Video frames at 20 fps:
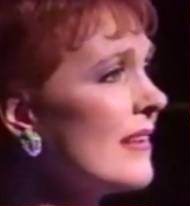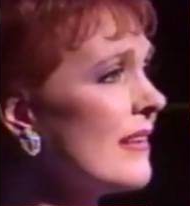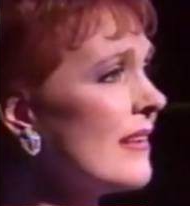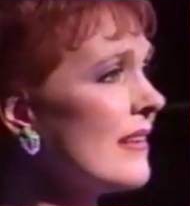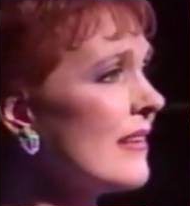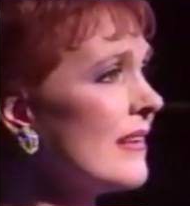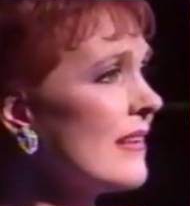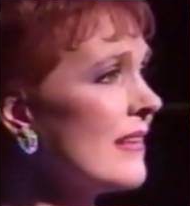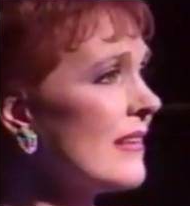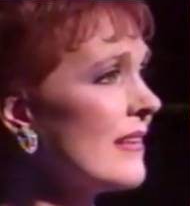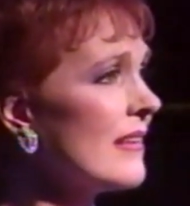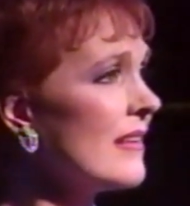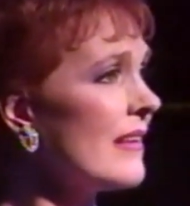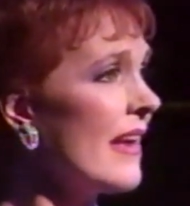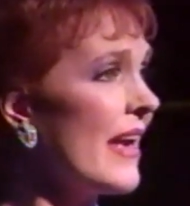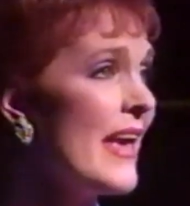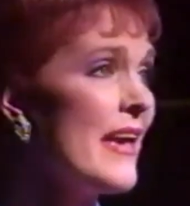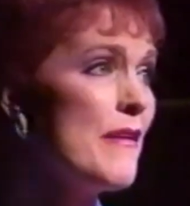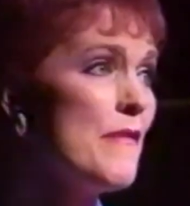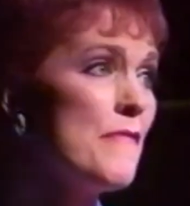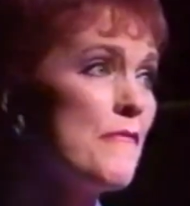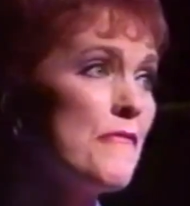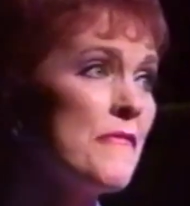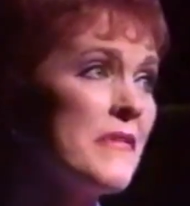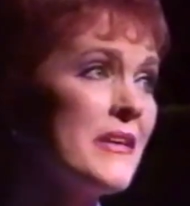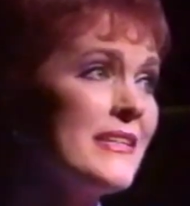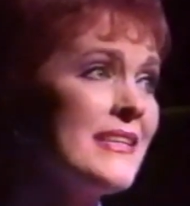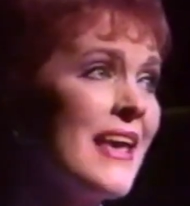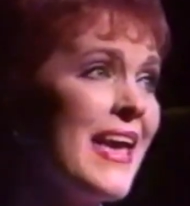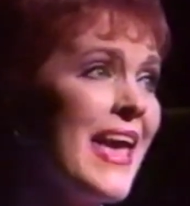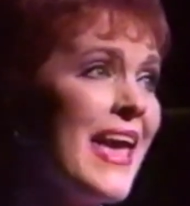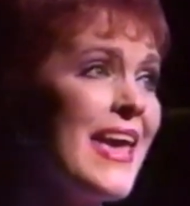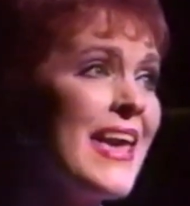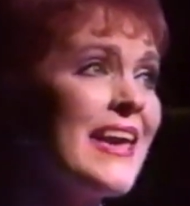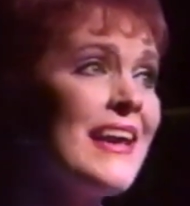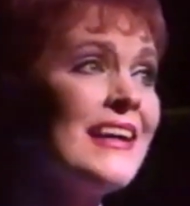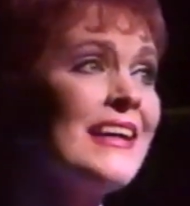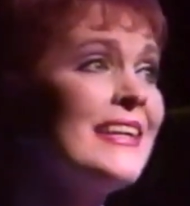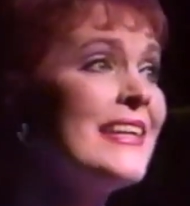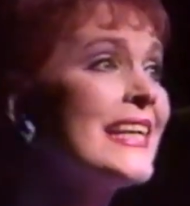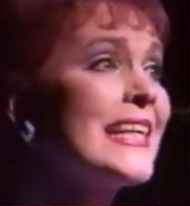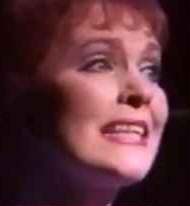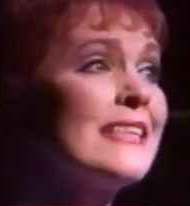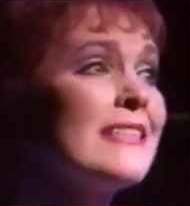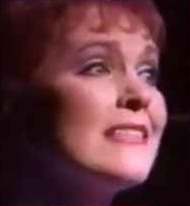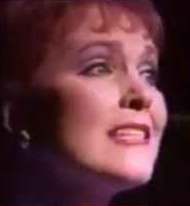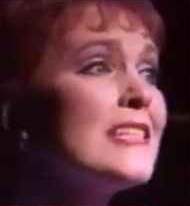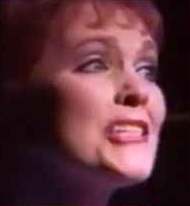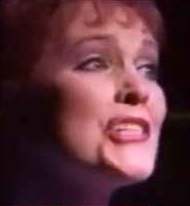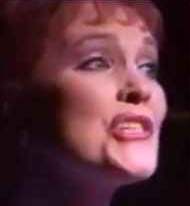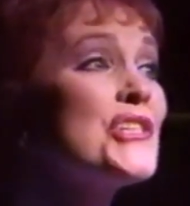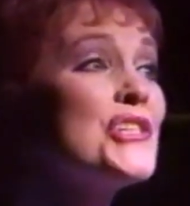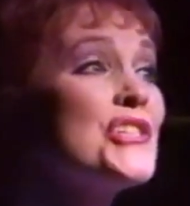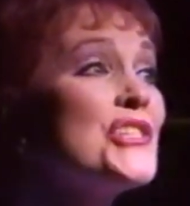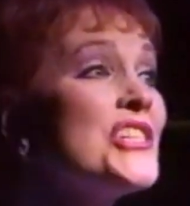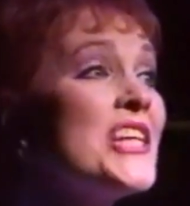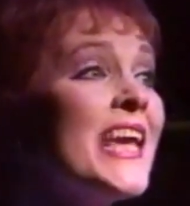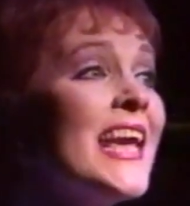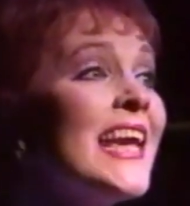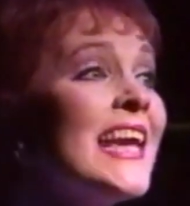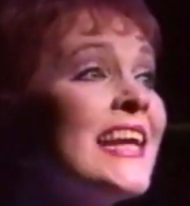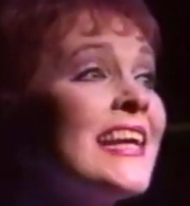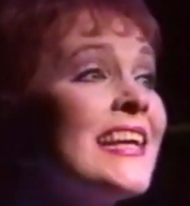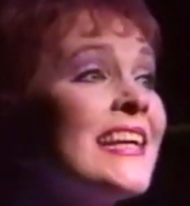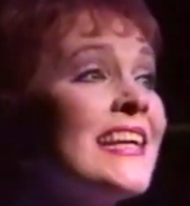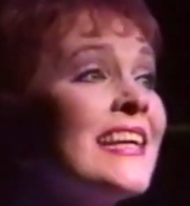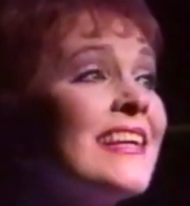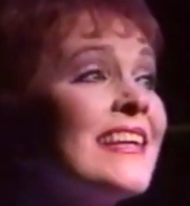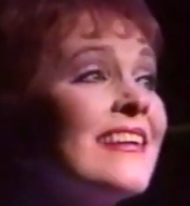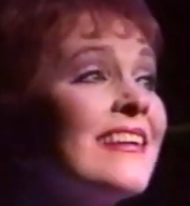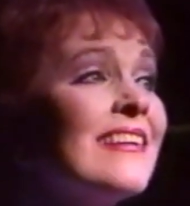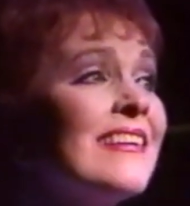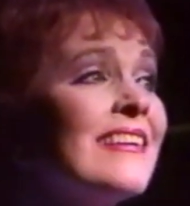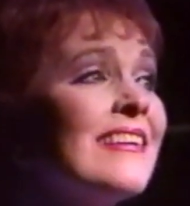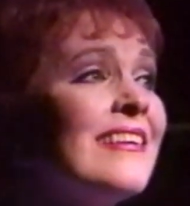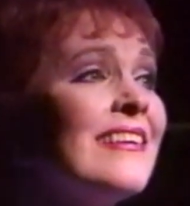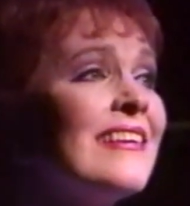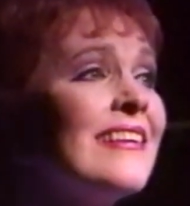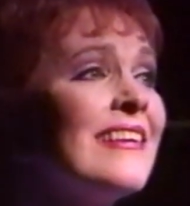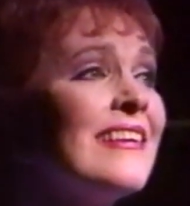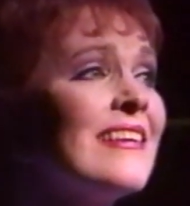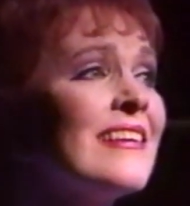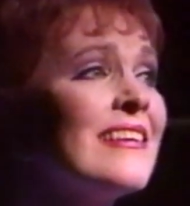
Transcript: but she displays a great maturity now and a commanding presence. And it's